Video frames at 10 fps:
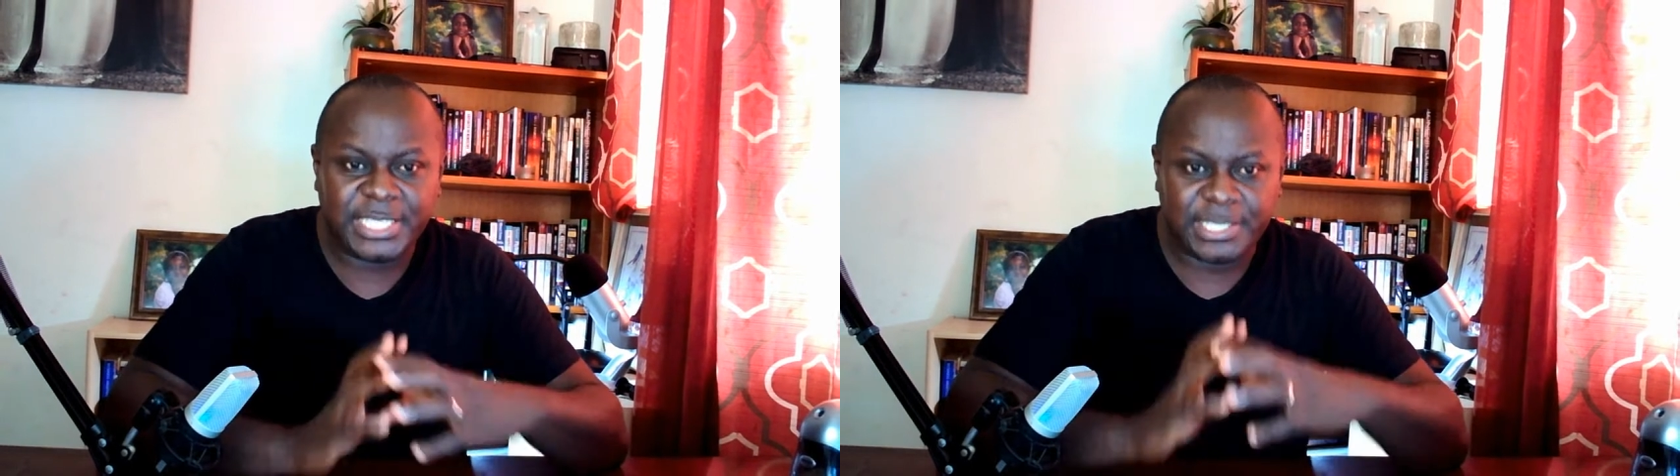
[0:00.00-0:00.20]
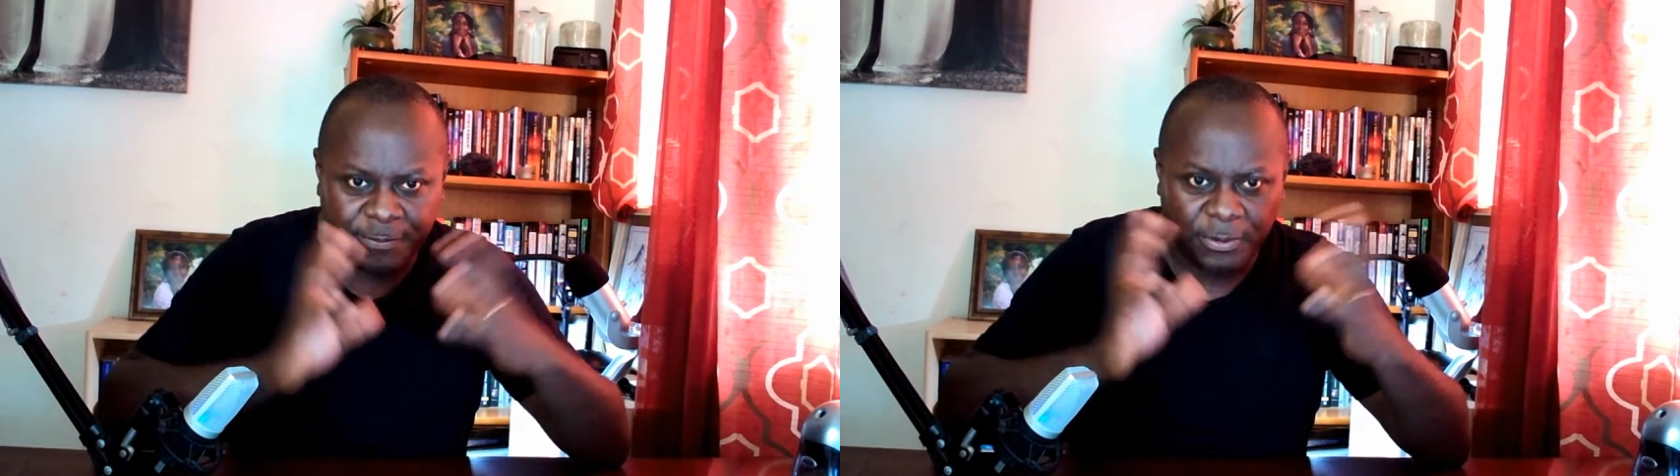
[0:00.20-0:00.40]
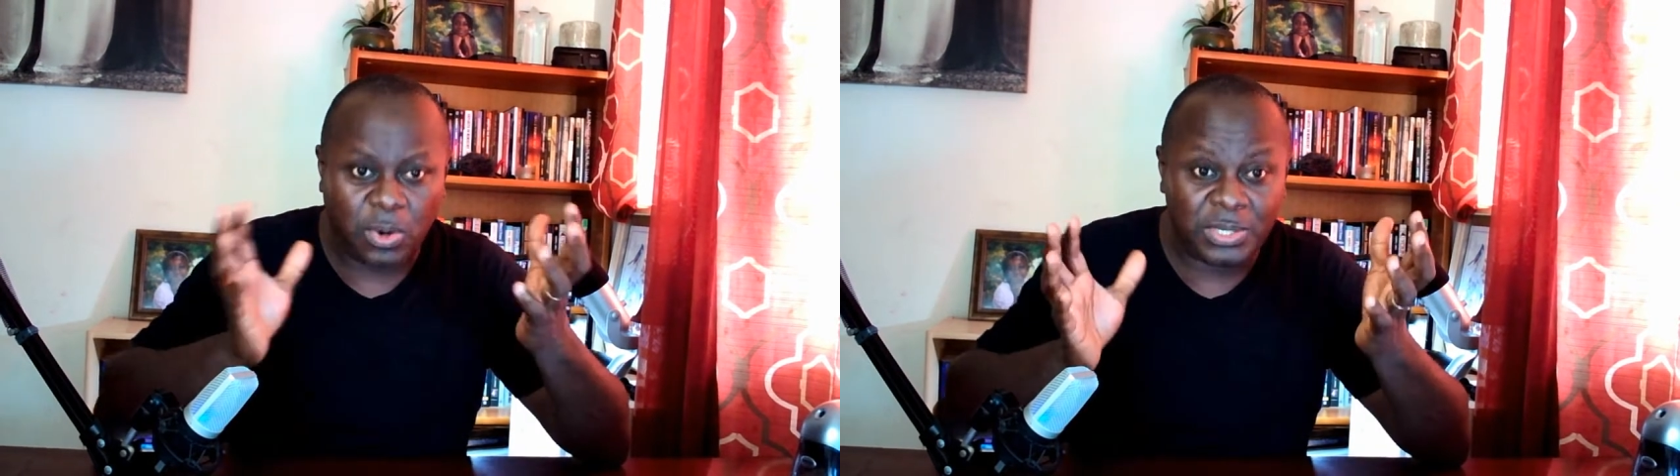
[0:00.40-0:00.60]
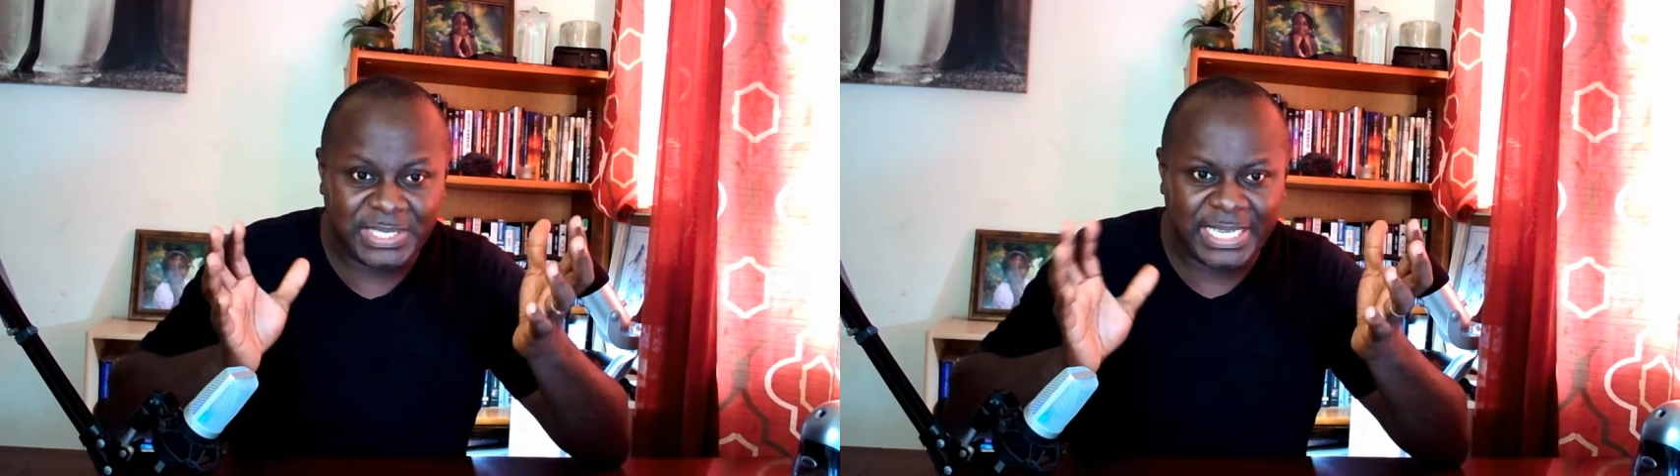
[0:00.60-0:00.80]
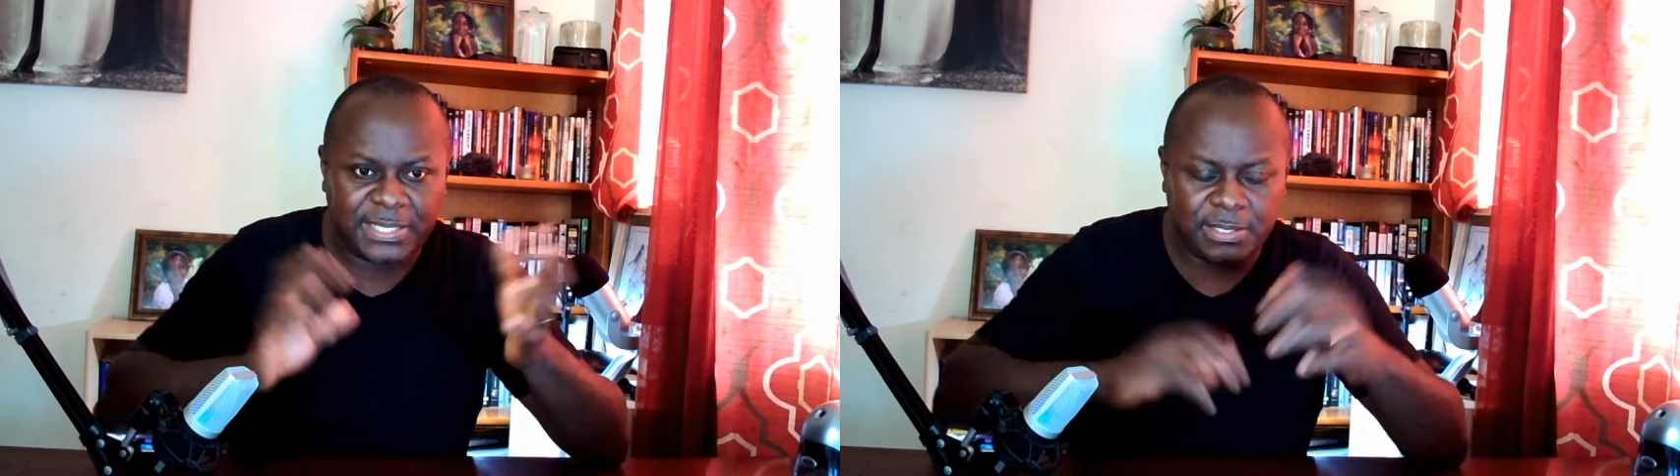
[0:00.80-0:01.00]
for
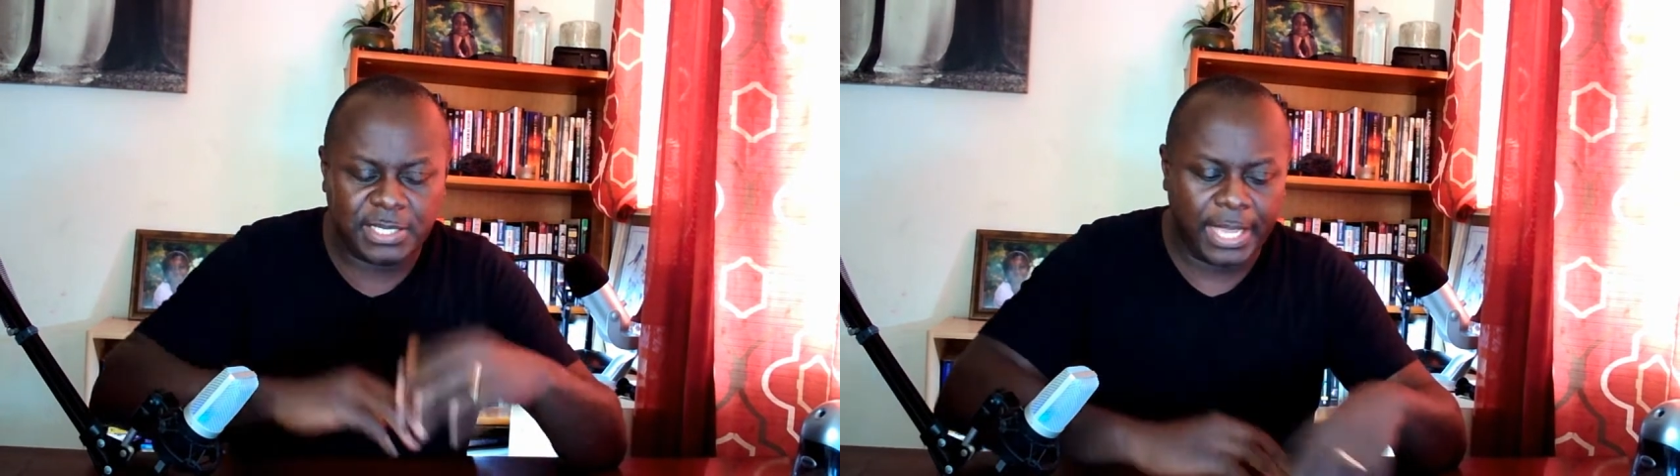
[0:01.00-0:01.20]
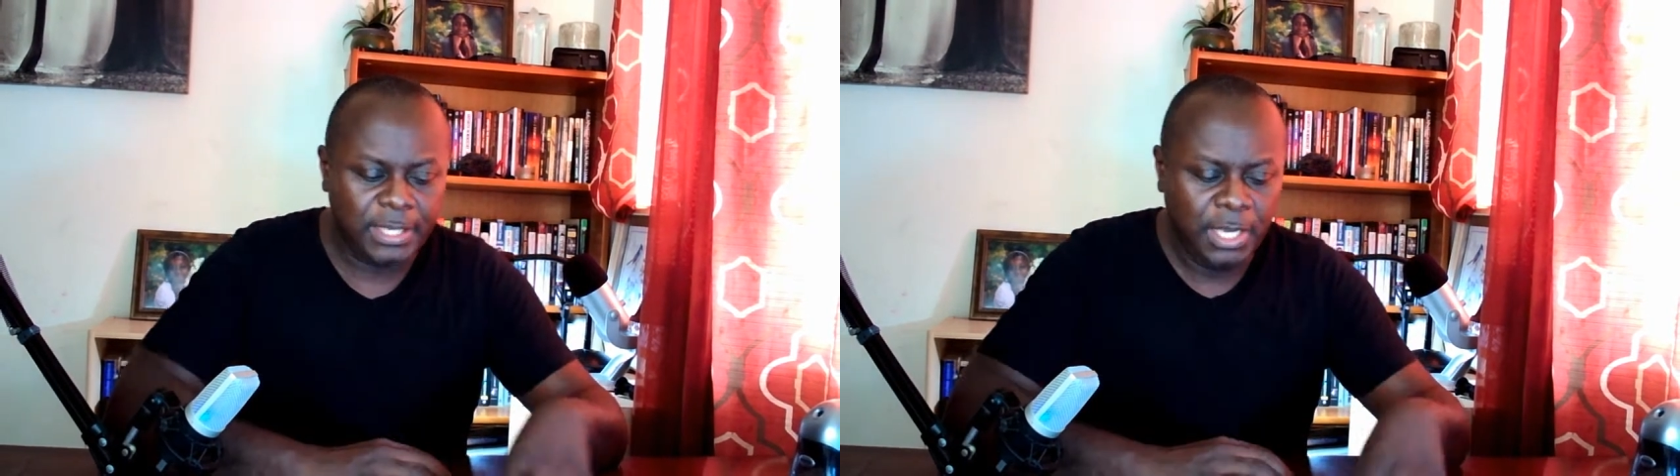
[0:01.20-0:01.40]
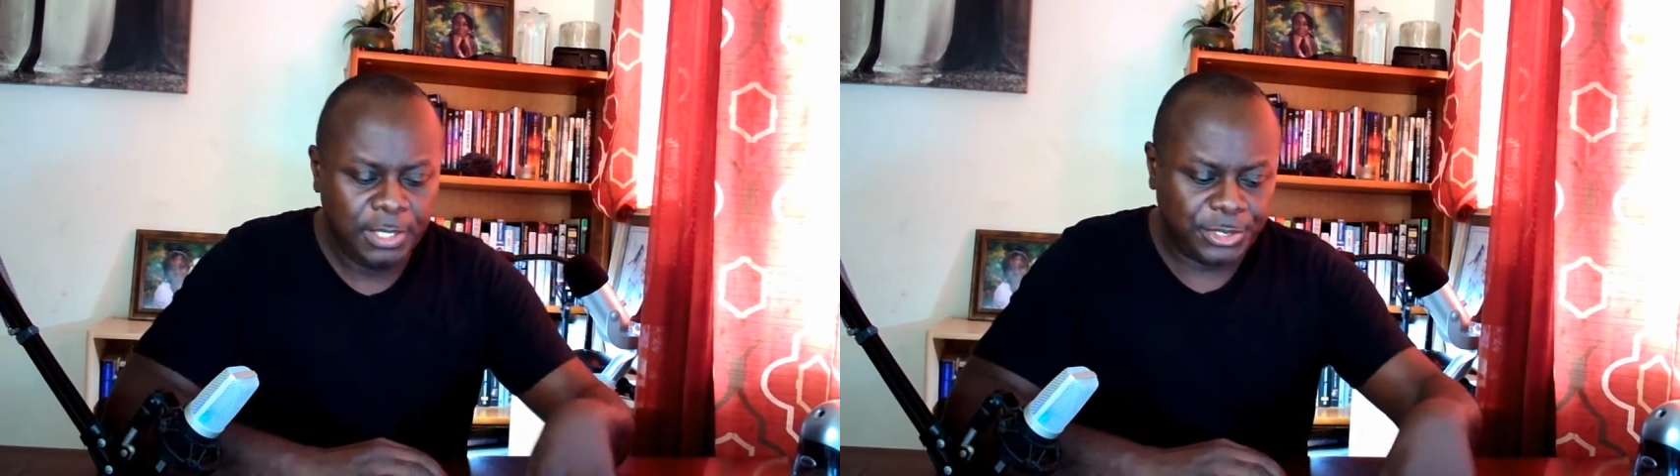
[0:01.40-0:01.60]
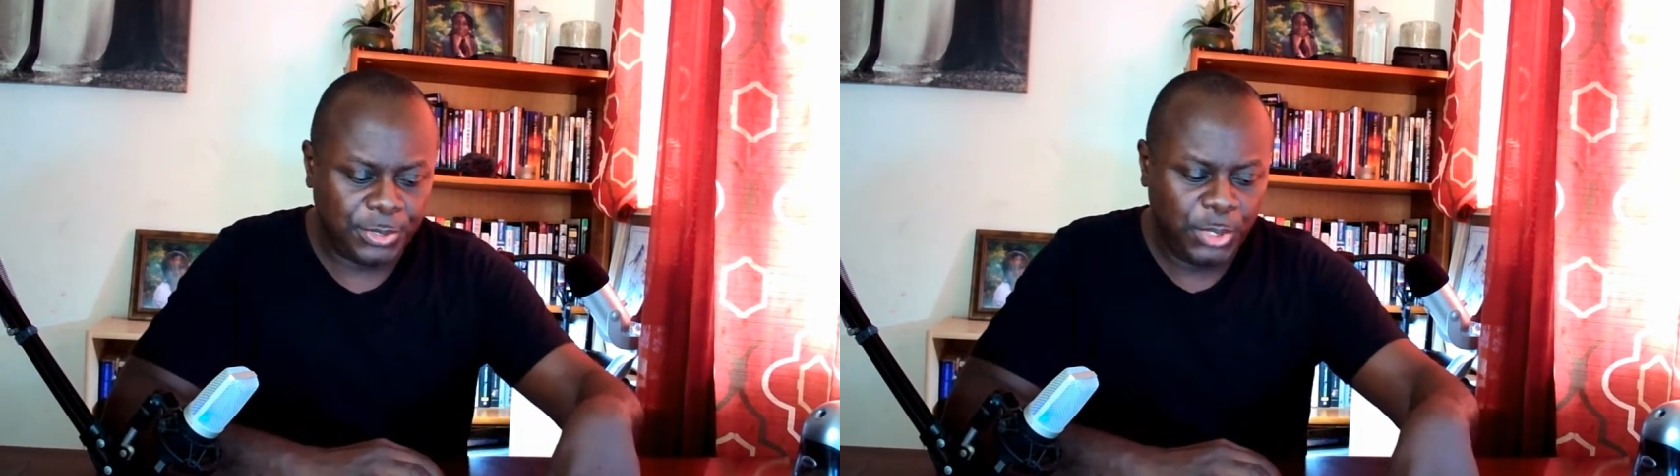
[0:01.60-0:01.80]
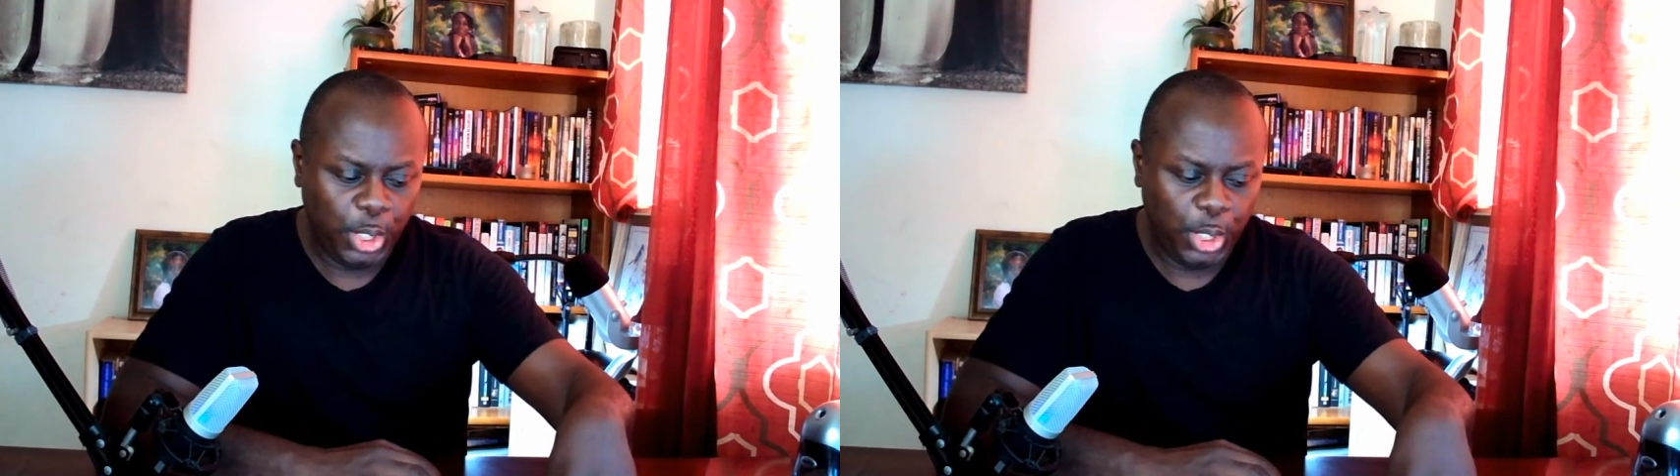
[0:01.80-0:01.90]
context sake. So